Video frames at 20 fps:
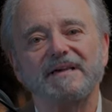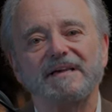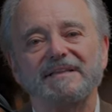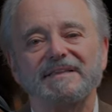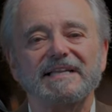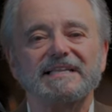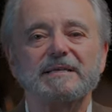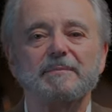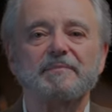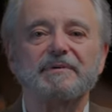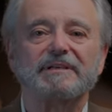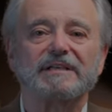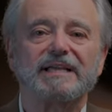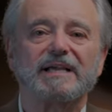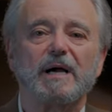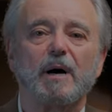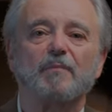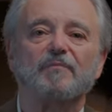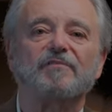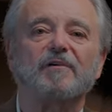They typically
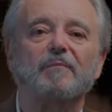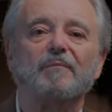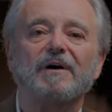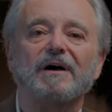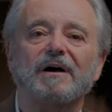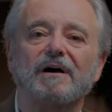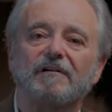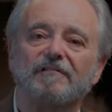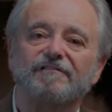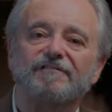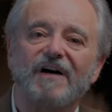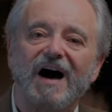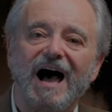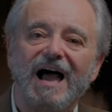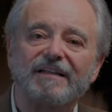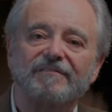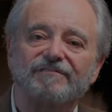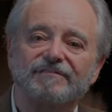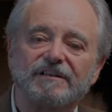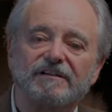come from
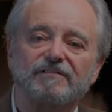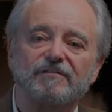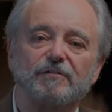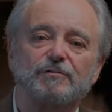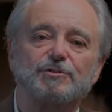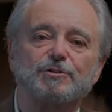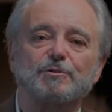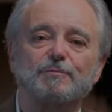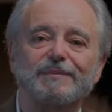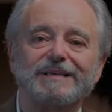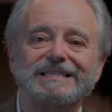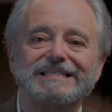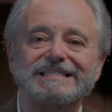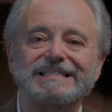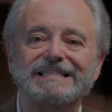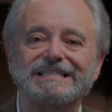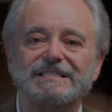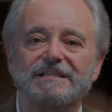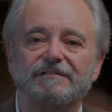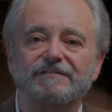five different
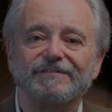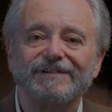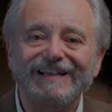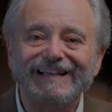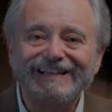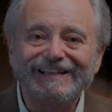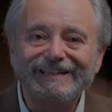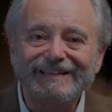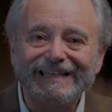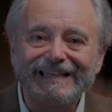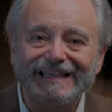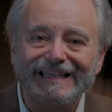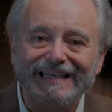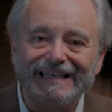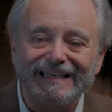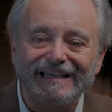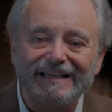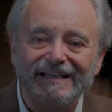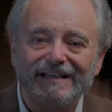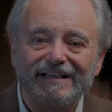species of
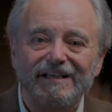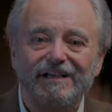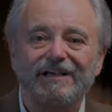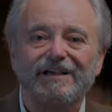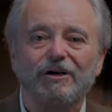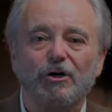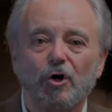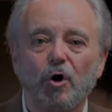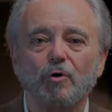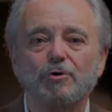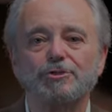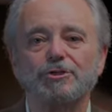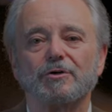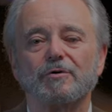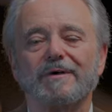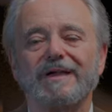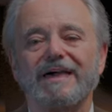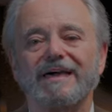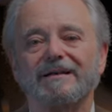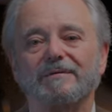clean, kosher
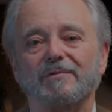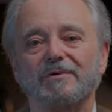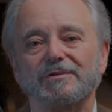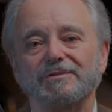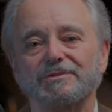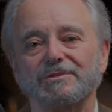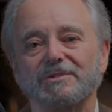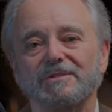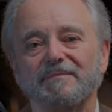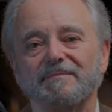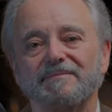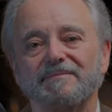animals.